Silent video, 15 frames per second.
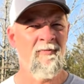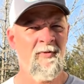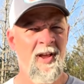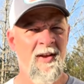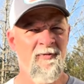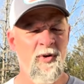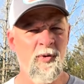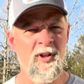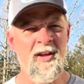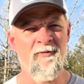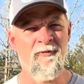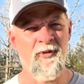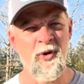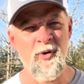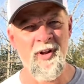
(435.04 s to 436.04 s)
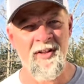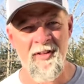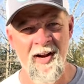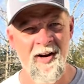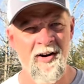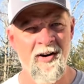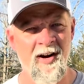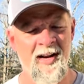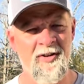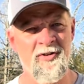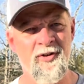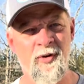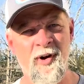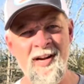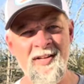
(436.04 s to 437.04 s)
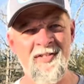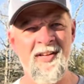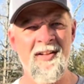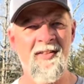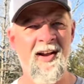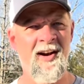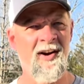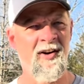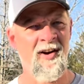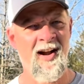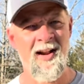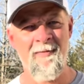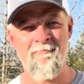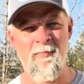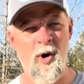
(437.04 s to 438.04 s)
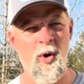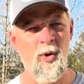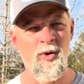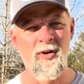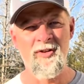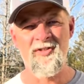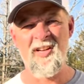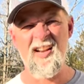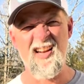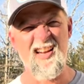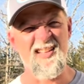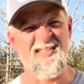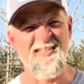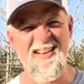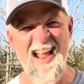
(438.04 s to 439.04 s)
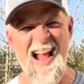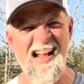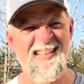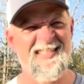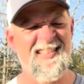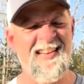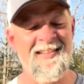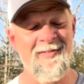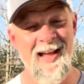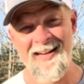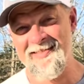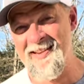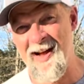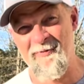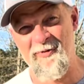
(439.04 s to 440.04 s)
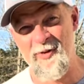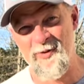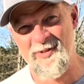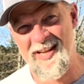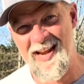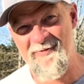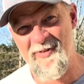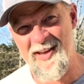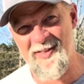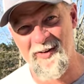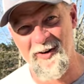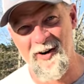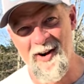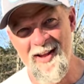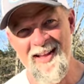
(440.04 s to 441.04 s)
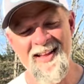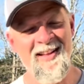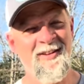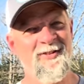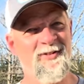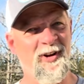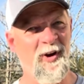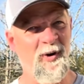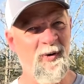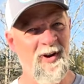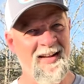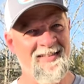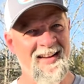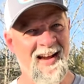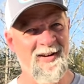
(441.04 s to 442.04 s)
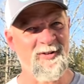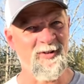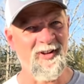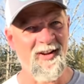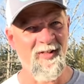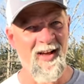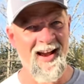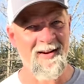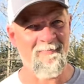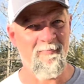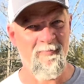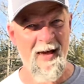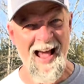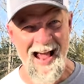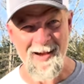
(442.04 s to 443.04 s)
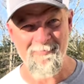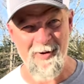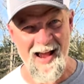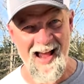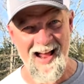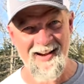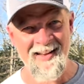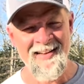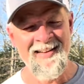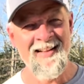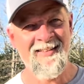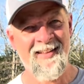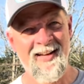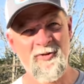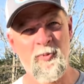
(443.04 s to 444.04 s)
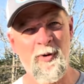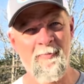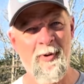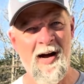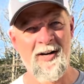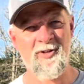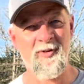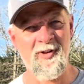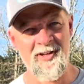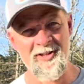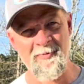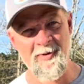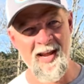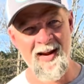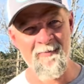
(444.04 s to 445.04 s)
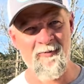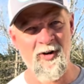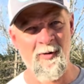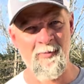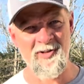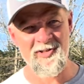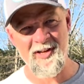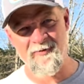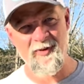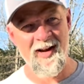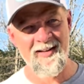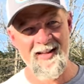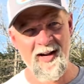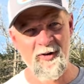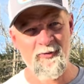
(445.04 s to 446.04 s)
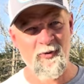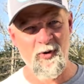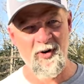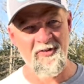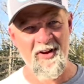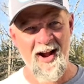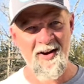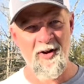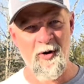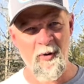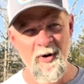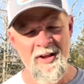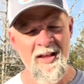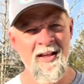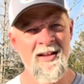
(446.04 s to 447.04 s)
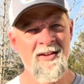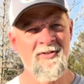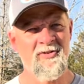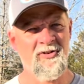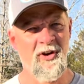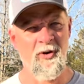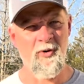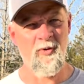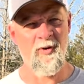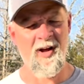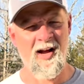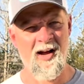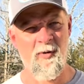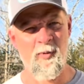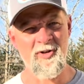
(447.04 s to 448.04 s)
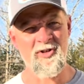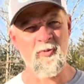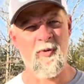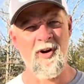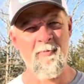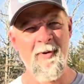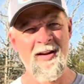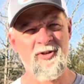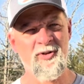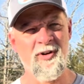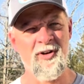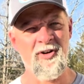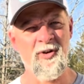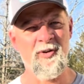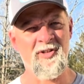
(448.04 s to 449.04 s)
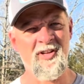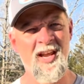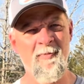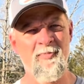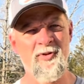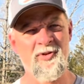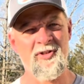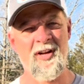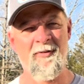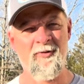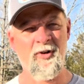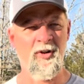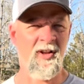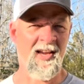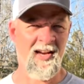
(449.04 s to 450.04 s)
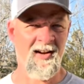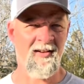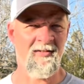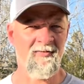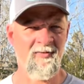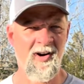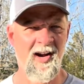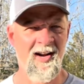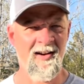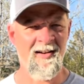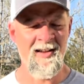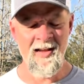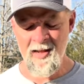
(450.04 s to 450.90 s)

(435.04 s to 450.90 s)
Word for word: if you leave food in there and grease in there and it molds and it gets nasty, that's not food safe either. So it's actually like bad. That's what botulism came from and stuff like that, as far as I know. So what you want to make sure and do is keep your stuff clean, right?